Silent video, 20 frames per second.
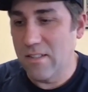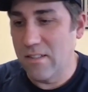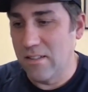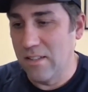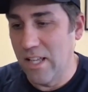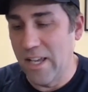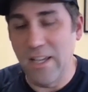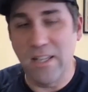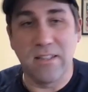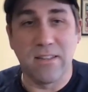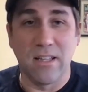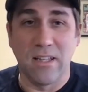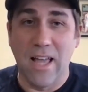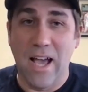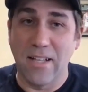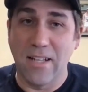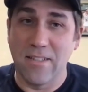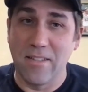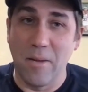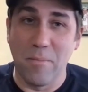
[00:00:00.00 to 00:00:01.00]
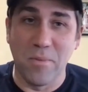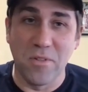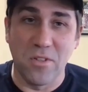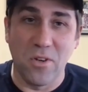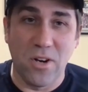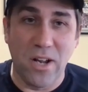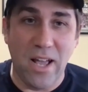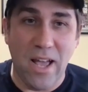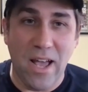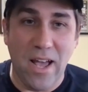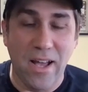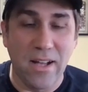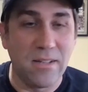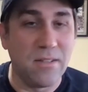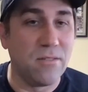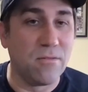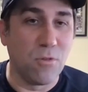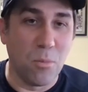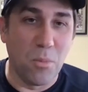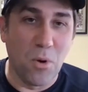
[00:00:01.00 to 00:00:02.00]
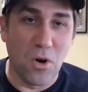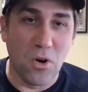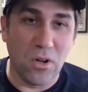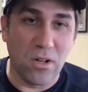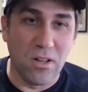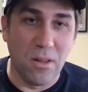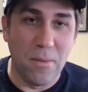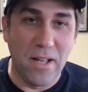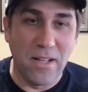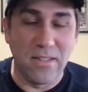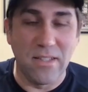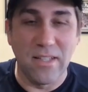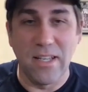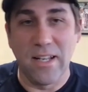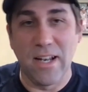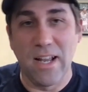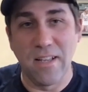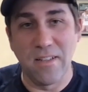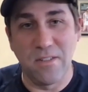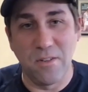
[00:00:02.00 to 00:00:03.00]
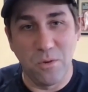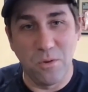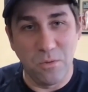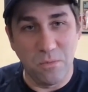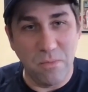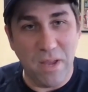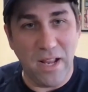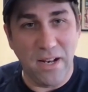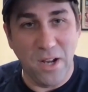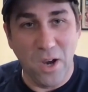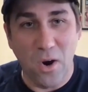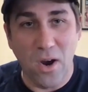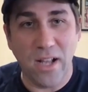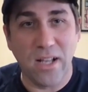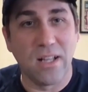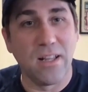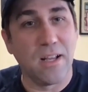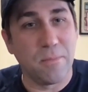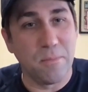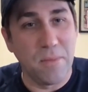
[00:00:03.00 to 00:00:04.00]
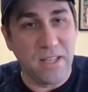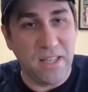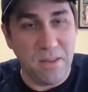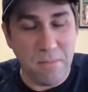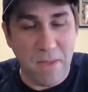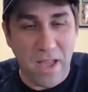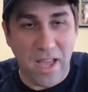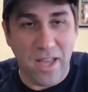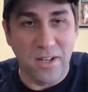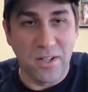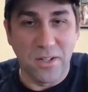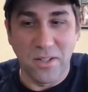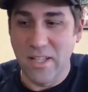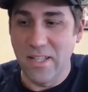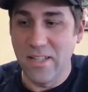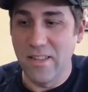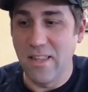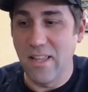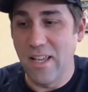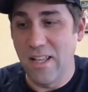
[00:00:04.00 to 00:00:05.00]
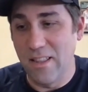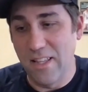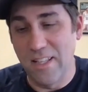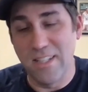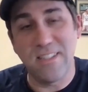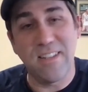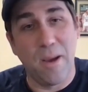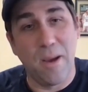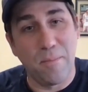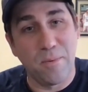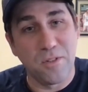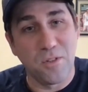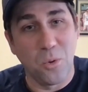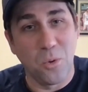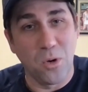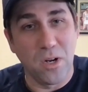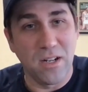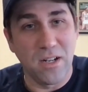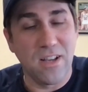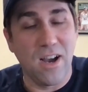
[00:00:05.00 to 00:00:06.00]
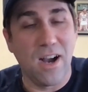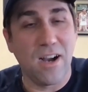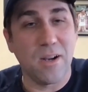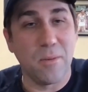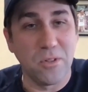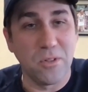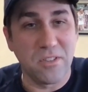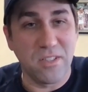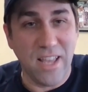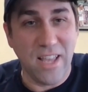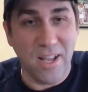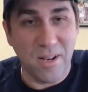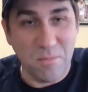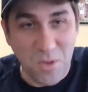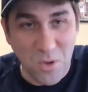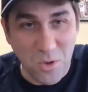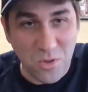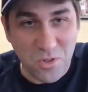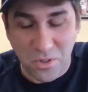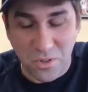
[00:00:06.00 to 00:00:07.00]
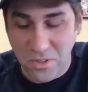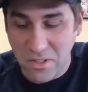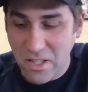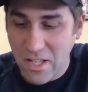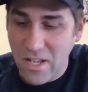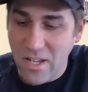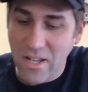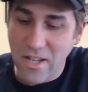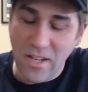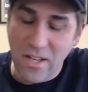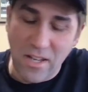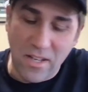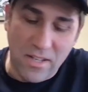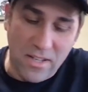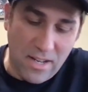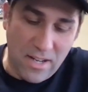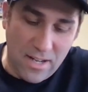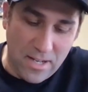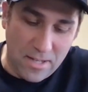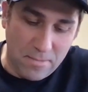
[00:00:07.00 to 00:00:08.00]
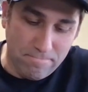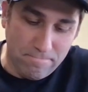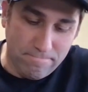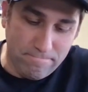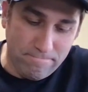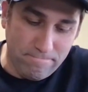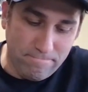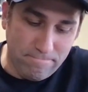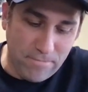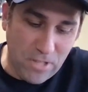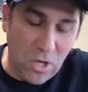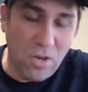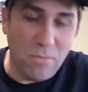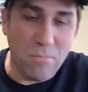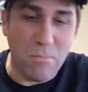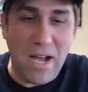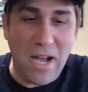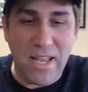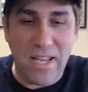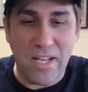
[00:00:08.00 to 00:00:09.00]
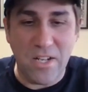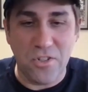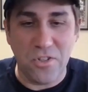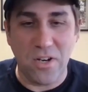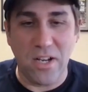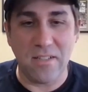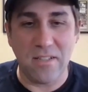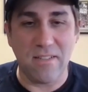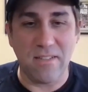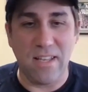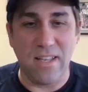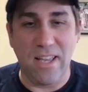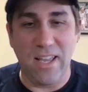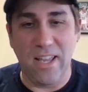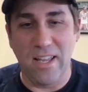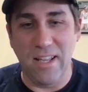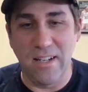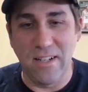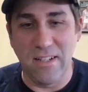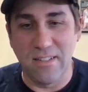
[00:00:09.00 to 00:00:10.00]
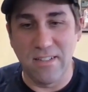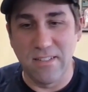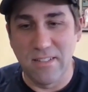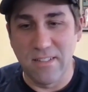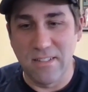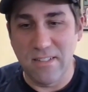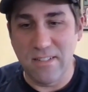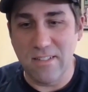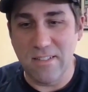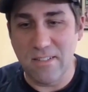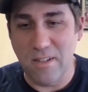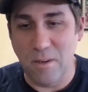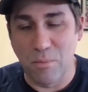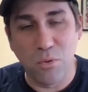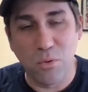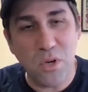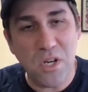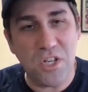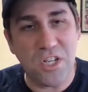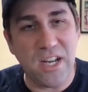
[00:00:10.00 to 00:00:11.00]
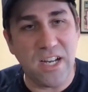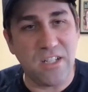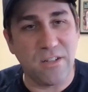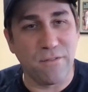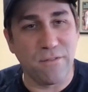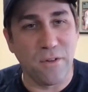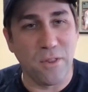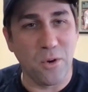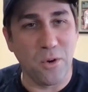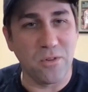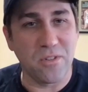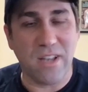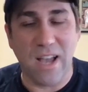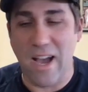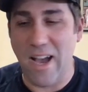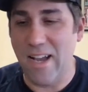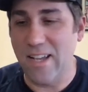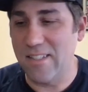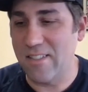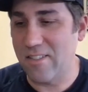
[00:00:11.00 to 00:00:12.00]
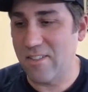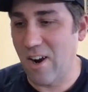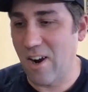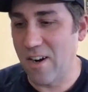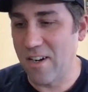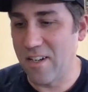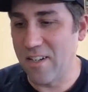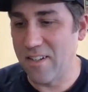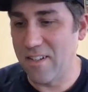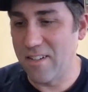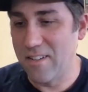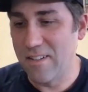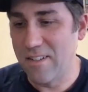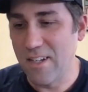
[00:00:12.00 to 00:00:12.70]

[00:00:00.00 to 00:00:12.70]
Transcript: like the last episode I had, Roberto Clemente. And as you may know, I collect Mickey Mantle. And in this episode, we're going to talk about Stan Musial. Um, my interest and appreciation for those guys started